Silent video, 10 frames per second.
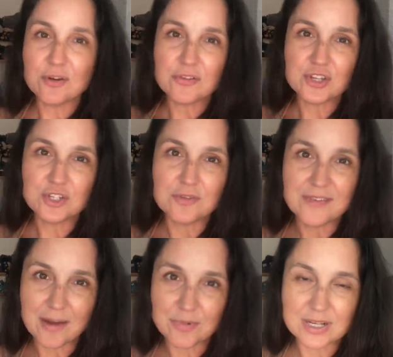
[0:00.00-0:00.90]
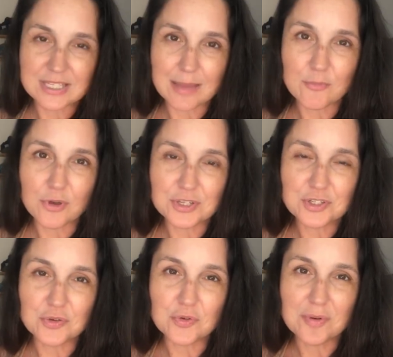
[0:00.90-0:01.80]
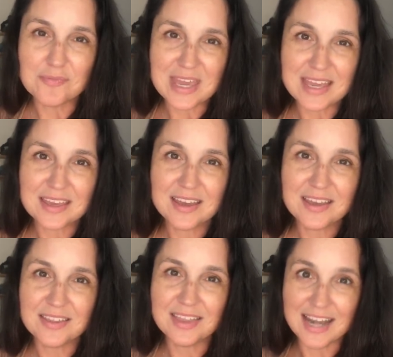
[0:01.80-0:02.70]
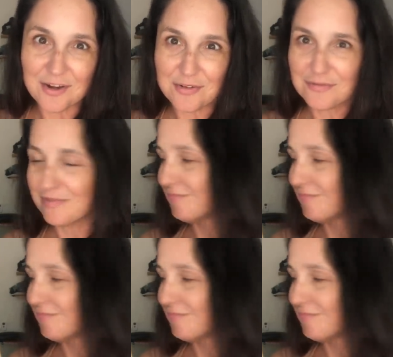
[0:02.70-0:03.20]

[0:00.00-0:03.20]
are the two fabrics I'm going to make it out of.